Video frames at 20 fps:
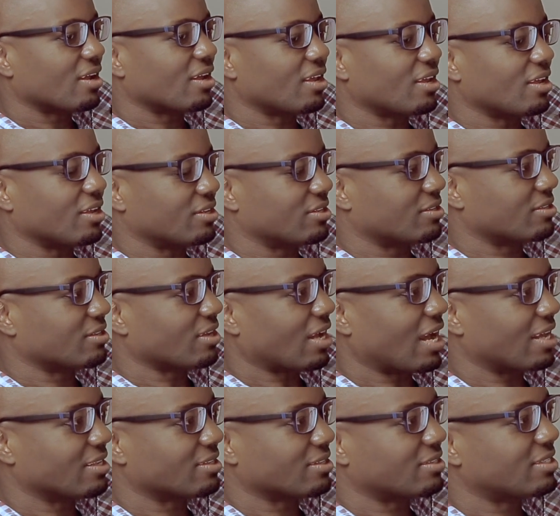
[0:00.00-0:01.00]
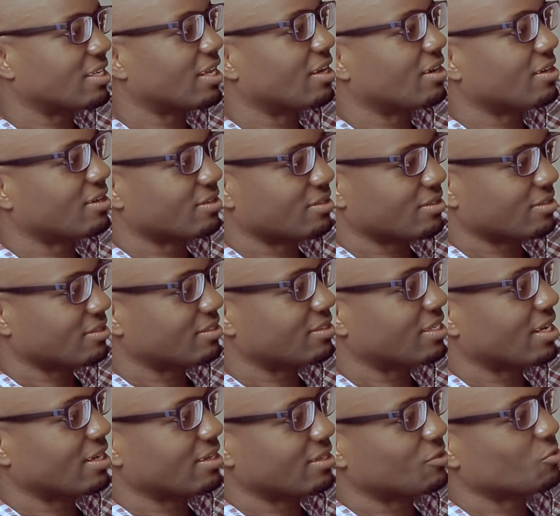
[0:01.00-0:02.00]
has a 10,
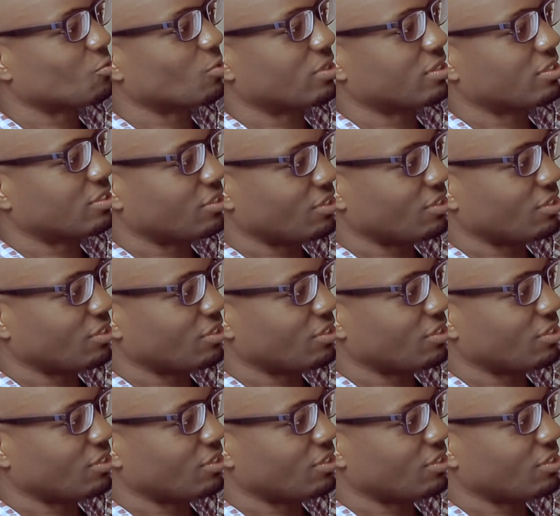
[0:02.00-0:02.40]
20